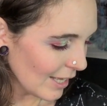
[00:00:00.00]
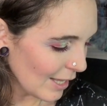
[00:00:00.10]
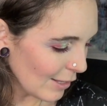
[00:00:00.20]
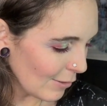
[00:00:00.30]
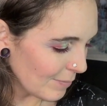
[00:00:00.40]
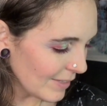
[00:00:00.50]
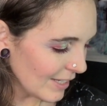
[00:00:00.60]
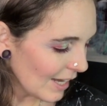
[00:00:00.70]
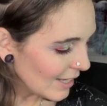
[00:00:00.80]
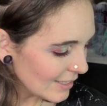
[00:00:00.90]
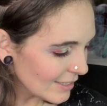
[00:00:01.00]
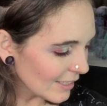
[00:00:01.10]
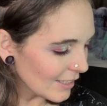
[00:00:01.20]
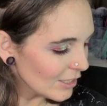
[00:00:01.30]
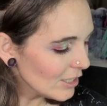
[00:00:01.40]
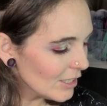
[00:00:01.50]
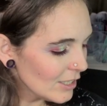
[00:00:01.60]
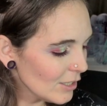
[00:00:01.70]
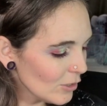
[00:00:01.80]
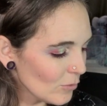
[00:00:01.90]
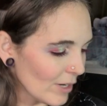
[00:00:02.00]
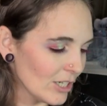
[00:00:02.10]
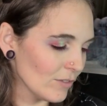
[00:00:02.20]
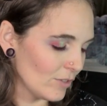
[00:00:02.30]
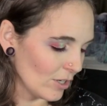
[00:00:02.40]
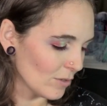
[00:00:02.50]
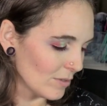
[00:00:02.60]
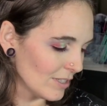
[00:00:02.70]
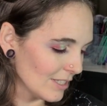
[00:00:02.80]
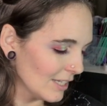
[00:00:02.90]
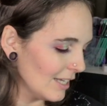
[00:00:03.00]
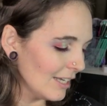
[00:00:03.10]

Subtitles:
It has like a good range of tones,